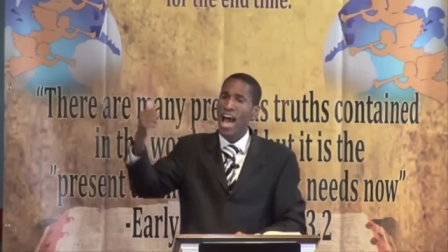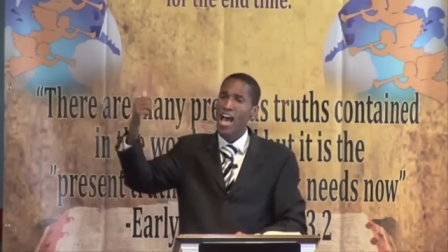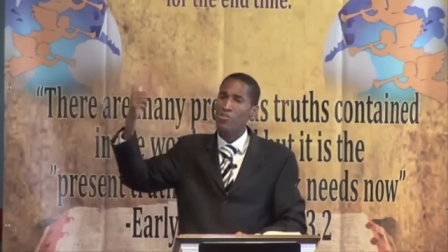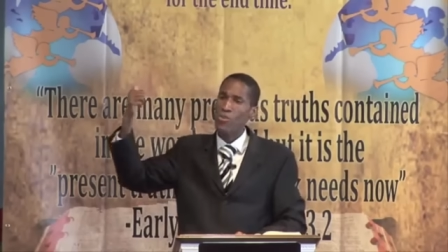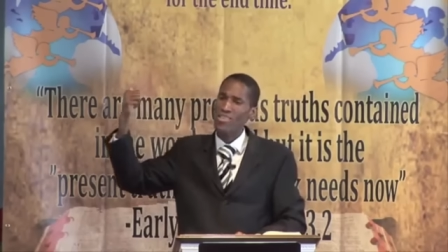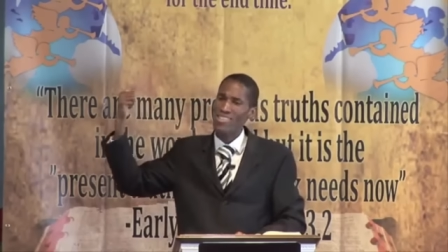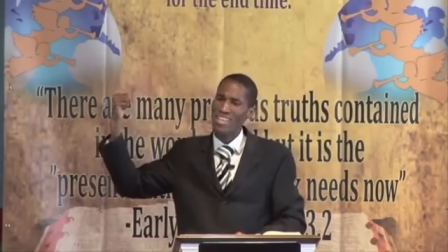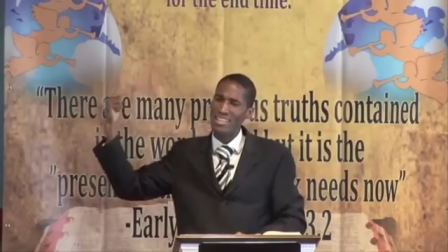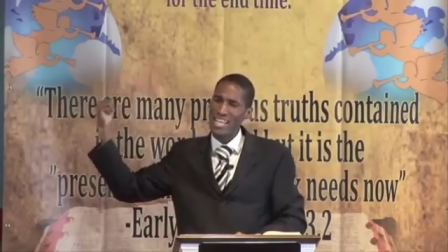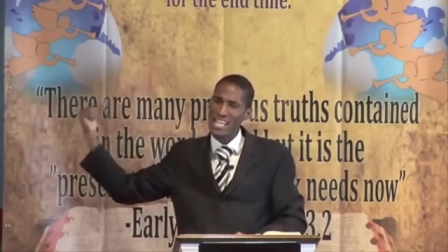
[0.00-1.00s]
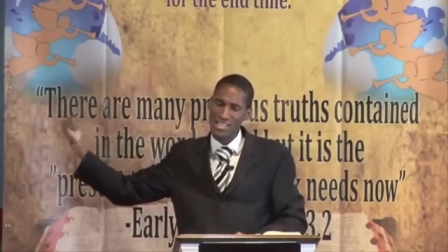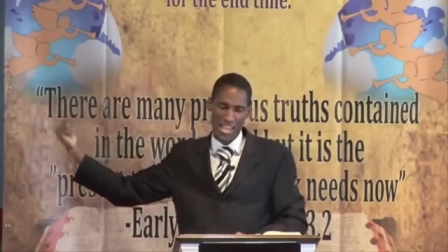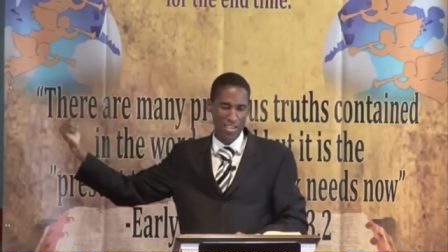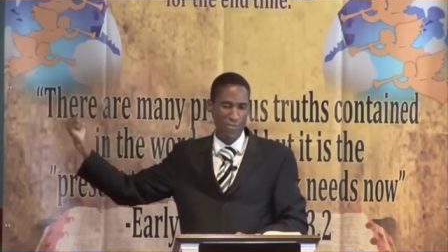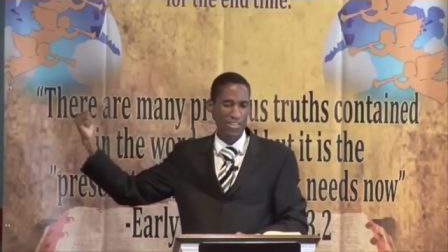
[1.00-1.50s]
As we see these
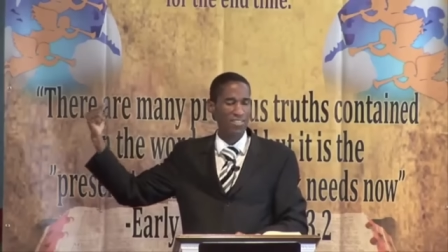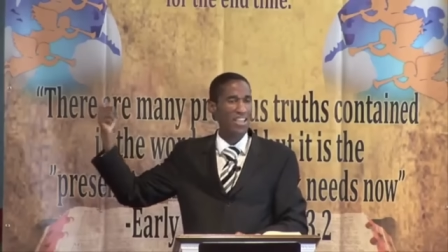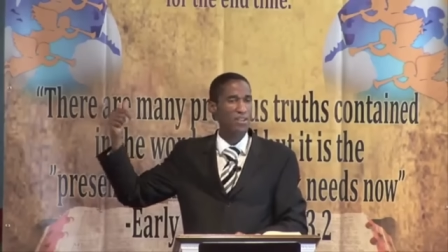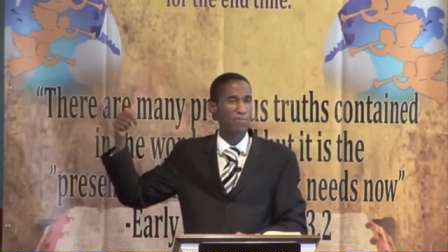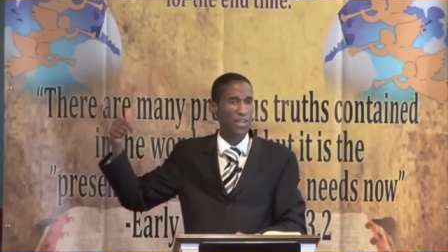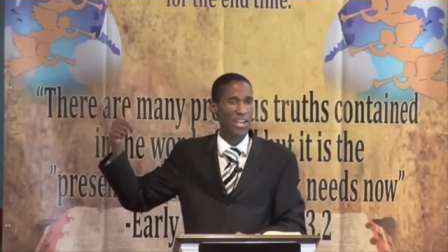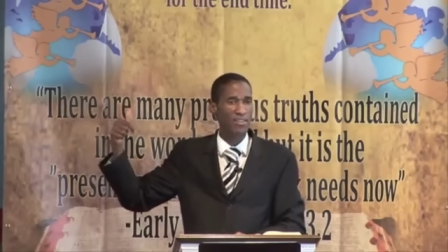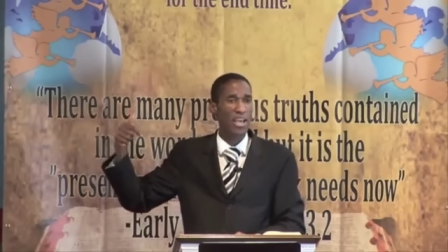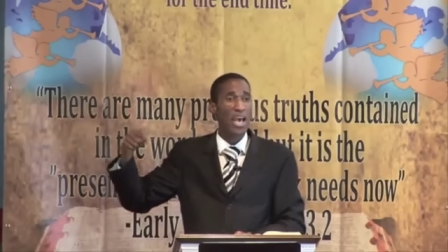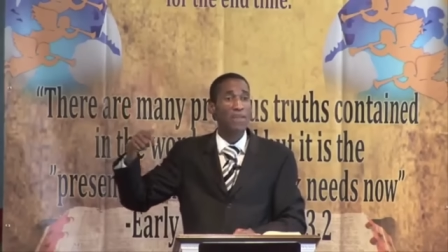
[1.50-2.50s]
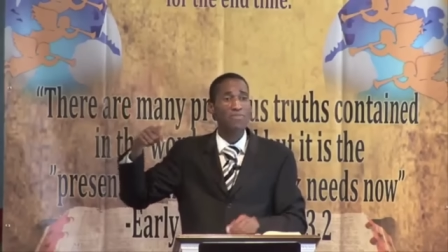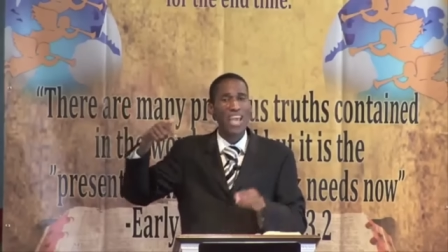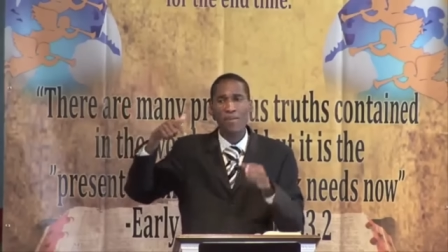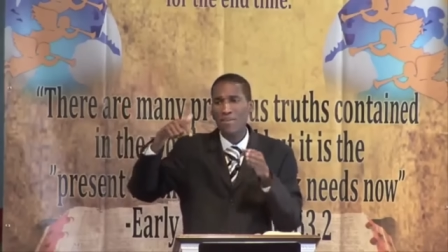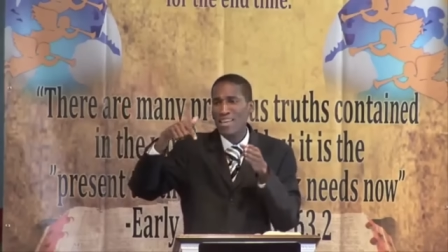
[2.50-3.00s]
events taking place,
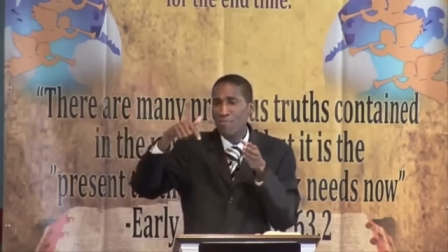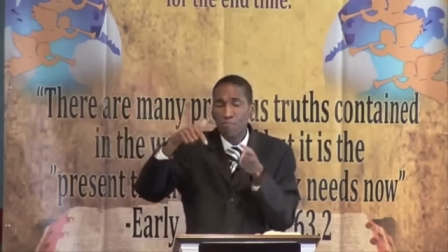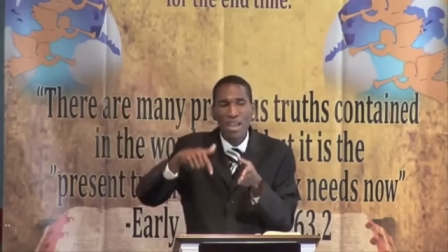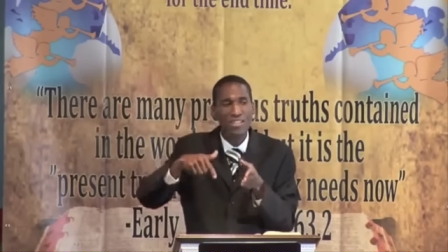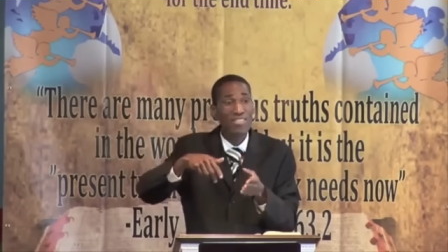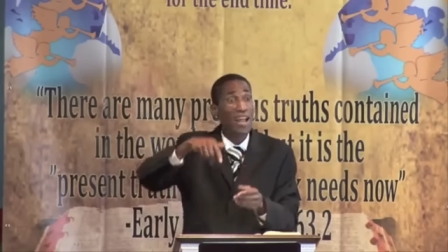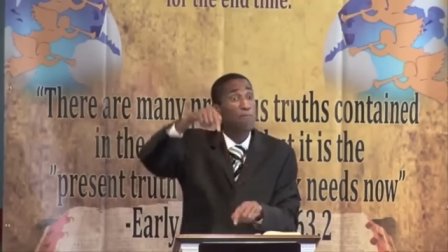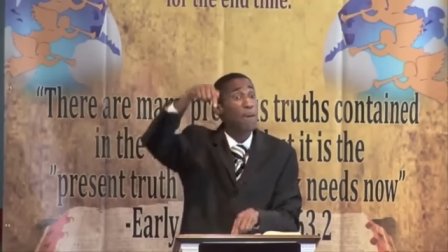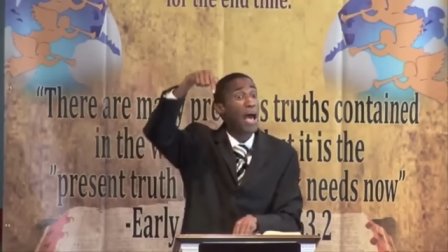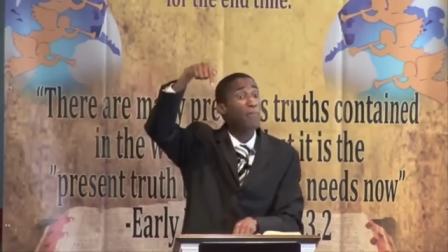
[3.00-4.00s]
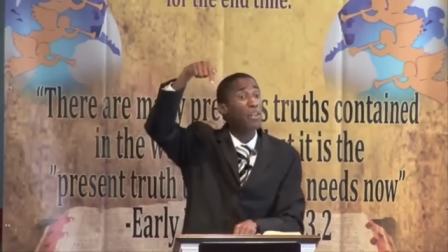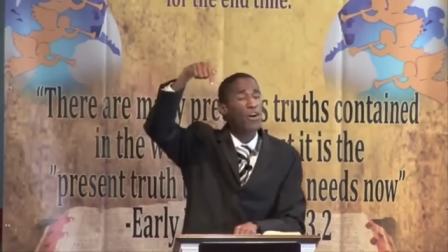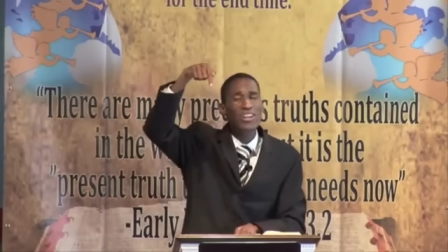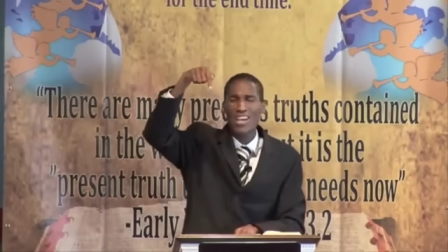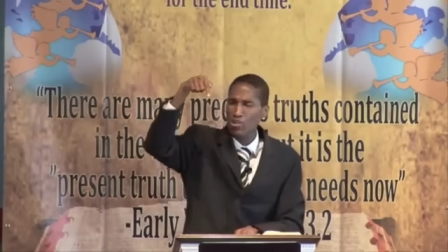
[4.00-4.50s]
they, it means that
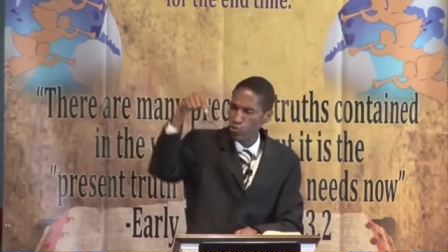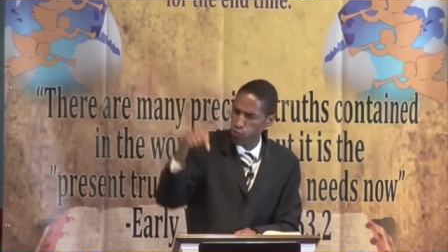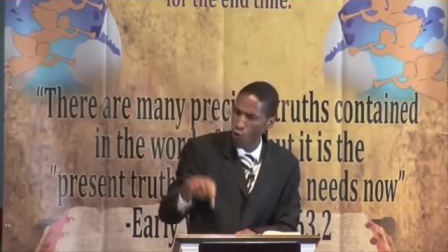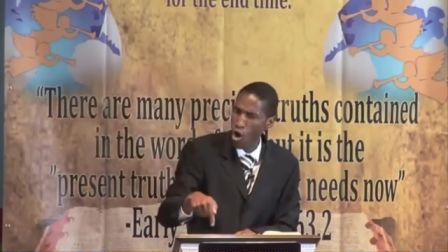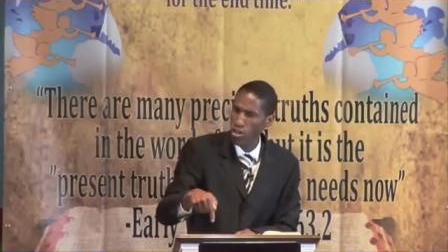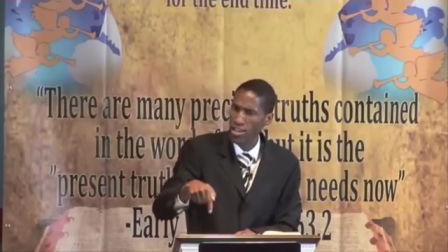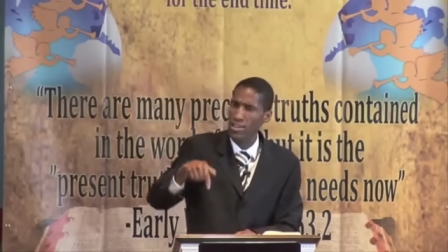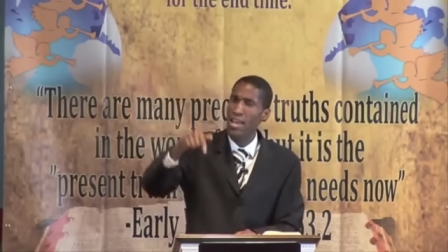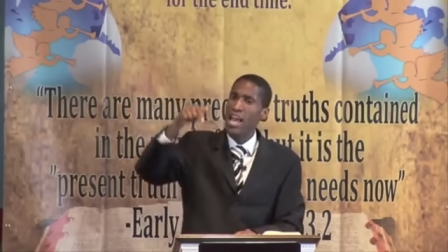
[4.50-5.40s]
Babylon is fallen,